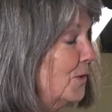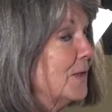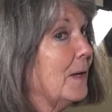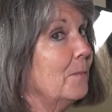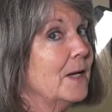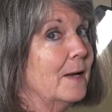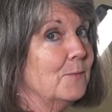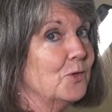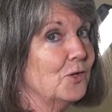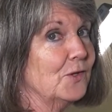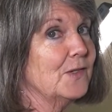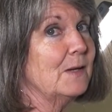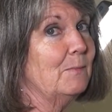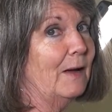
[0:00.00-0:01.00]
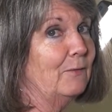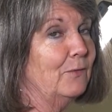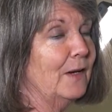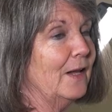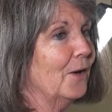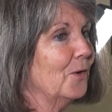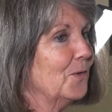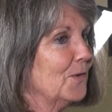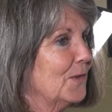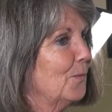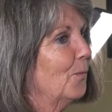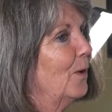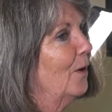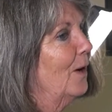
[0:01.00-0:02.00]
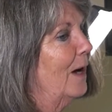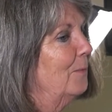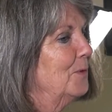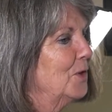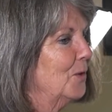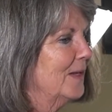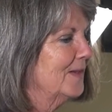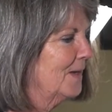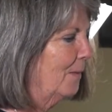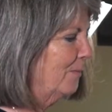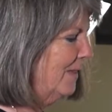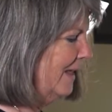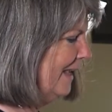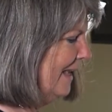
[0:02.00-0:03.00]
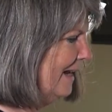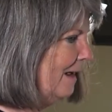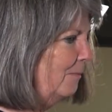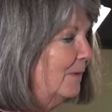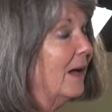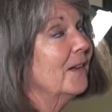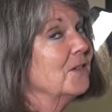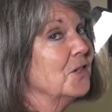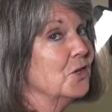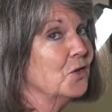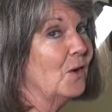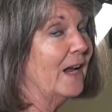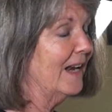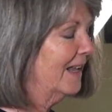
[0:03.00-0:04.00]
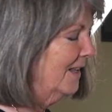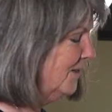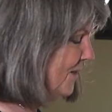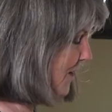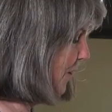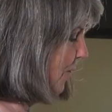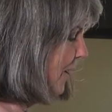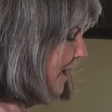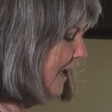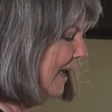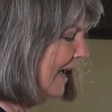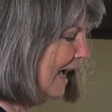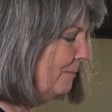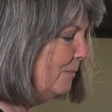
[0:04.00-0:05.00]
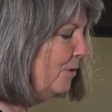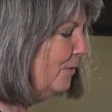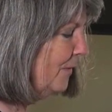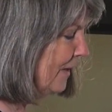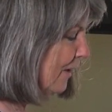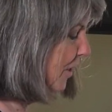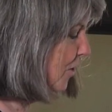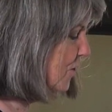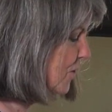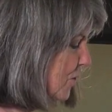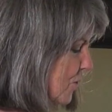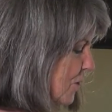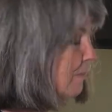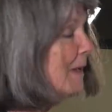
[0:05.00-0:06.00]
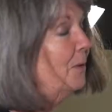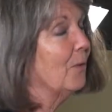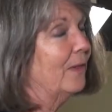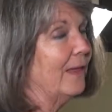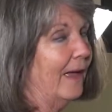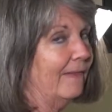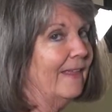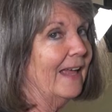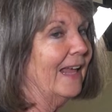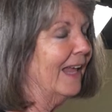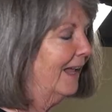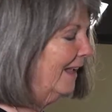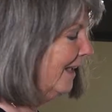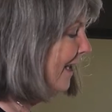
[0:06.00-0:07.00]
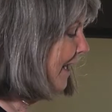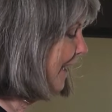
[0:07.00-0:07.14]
sometimes you'll see my videos where I'm doing something and I'm concentrating, and so I move it closer to me without thinking.